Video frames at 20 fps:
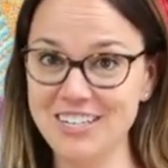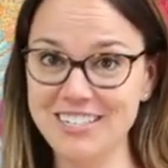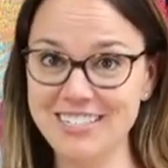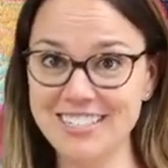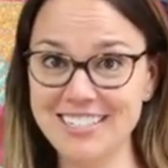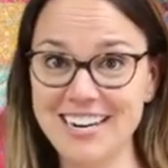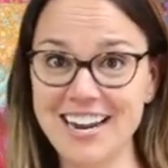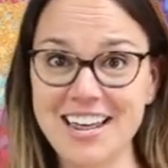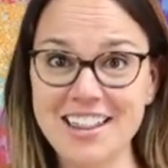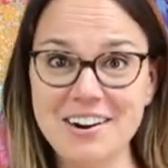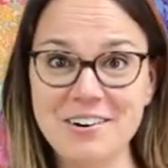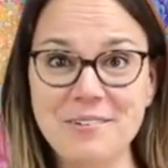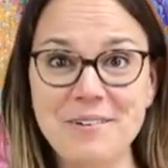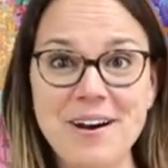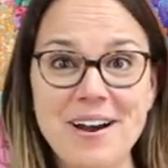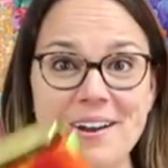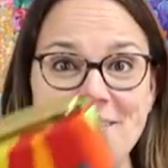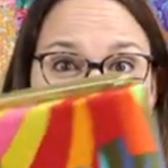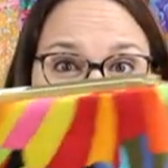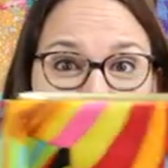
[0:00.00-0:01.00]
another
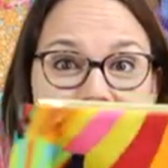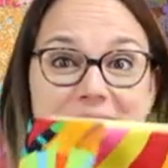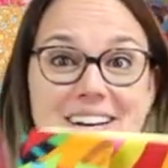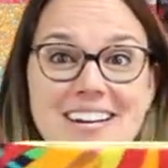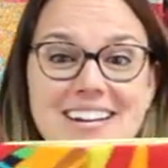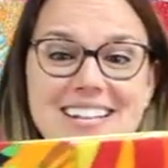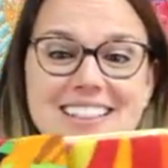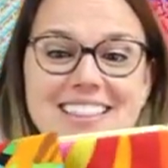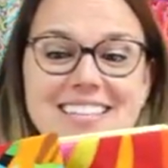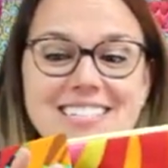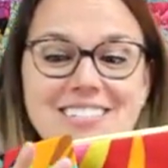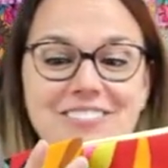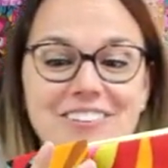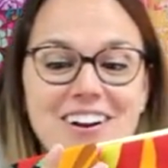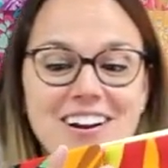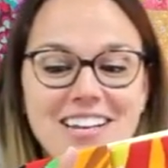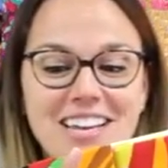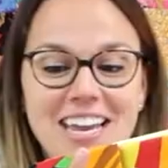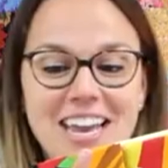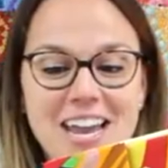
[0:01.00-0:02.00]
one where we need this
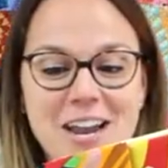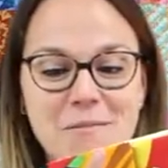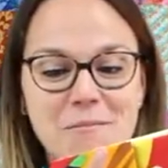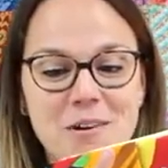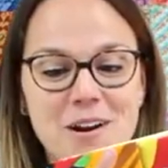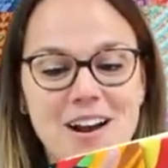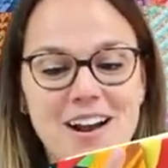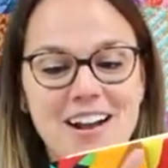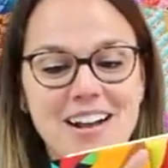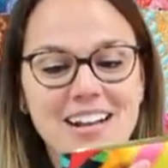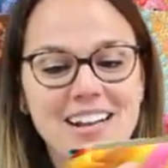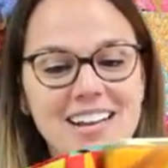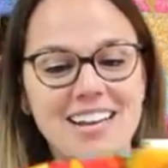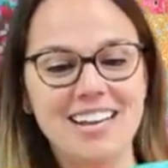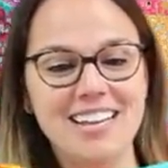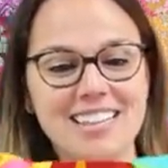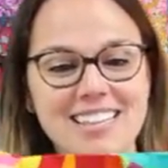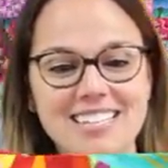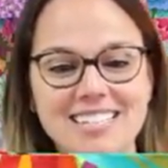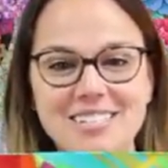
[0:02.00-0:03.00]
front camera.
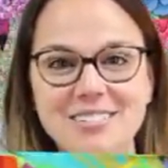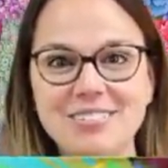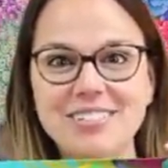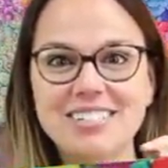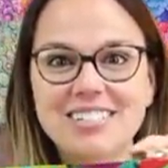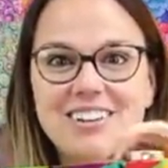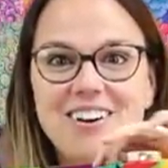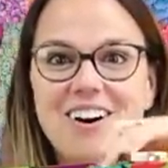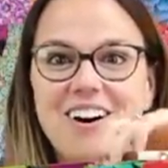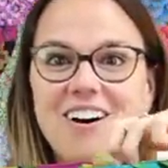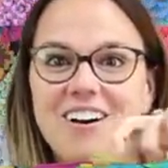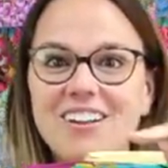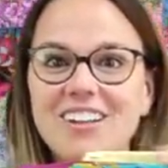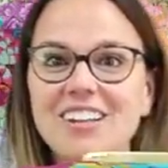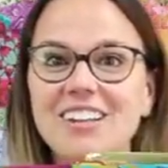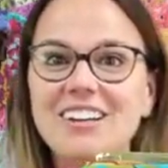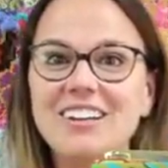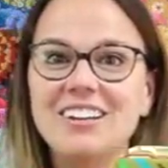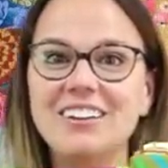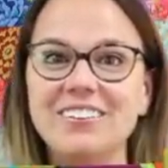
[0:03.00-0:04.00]
This one's called
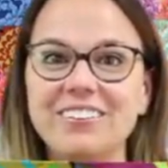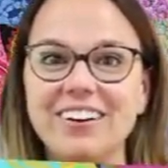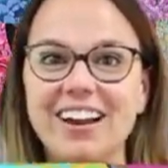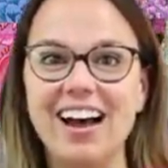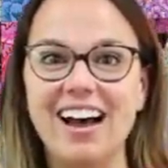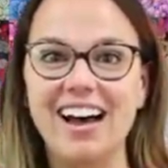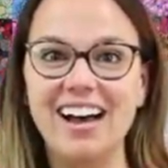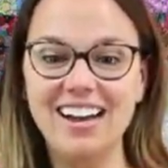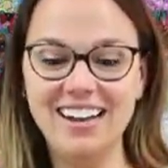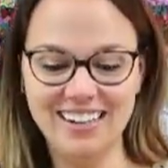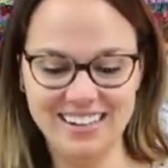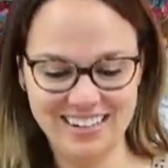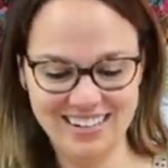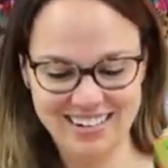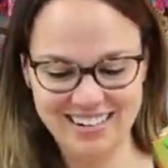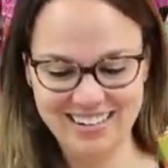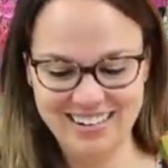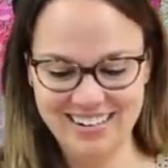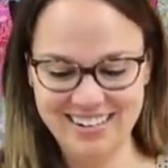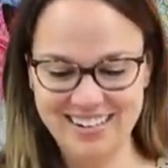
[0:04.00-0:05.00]
Laguna.
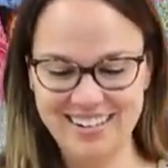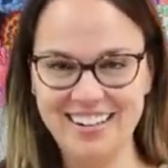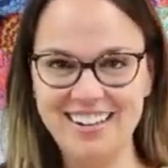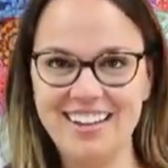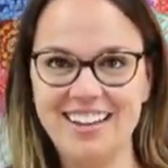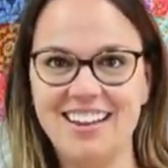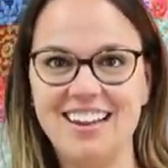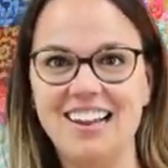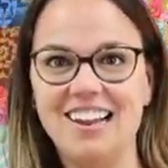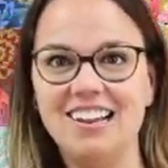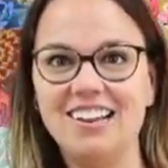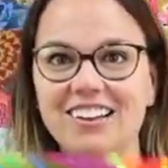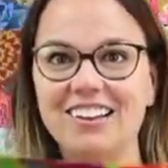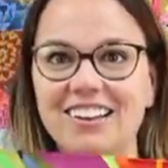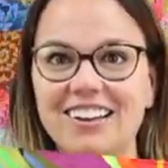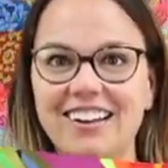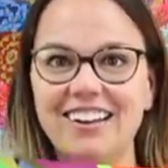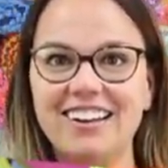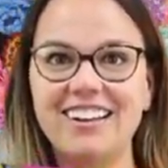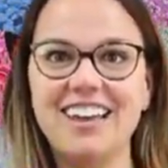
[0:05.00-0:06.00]

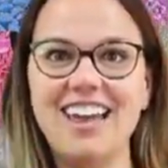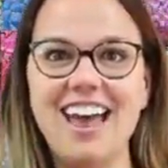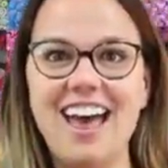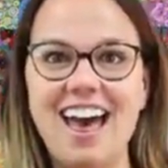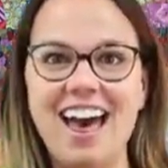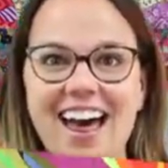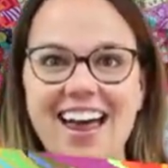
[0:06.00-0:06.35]
Look at